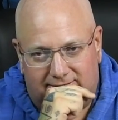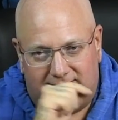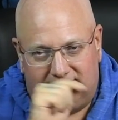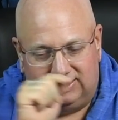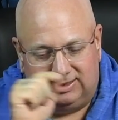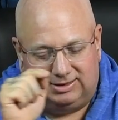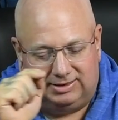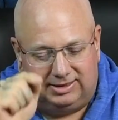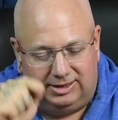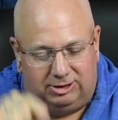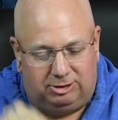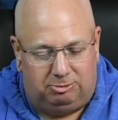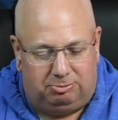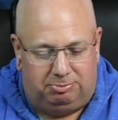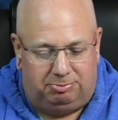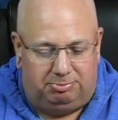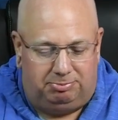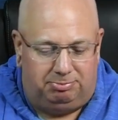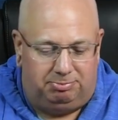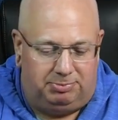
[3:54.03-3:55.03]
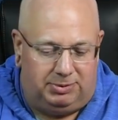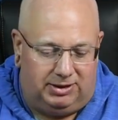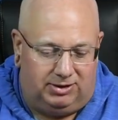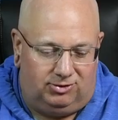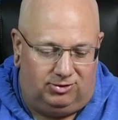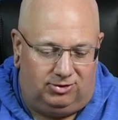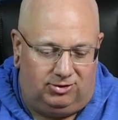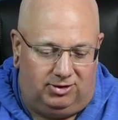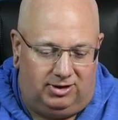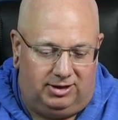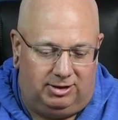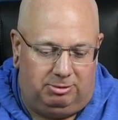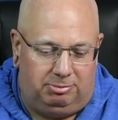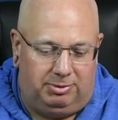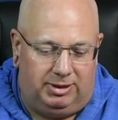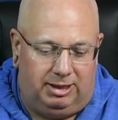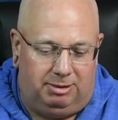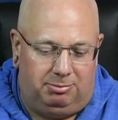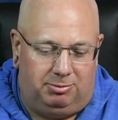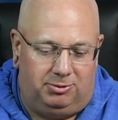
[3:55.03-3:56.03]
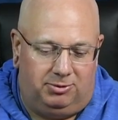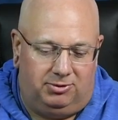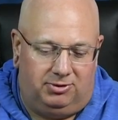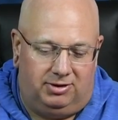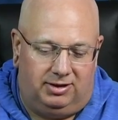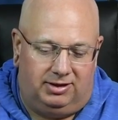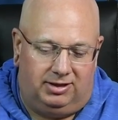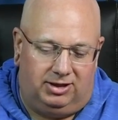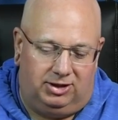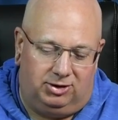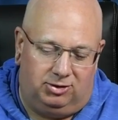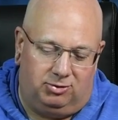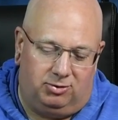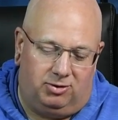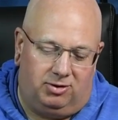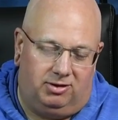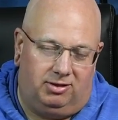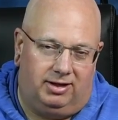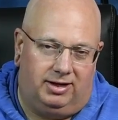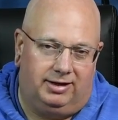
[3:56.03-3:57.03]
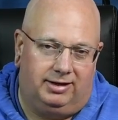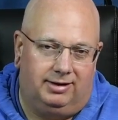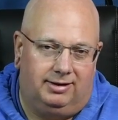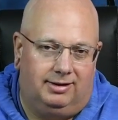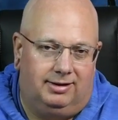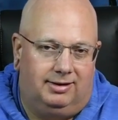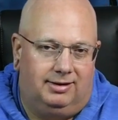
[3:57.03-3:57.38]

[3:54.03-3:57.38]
You set your pencil on the paper, and then you draw a line.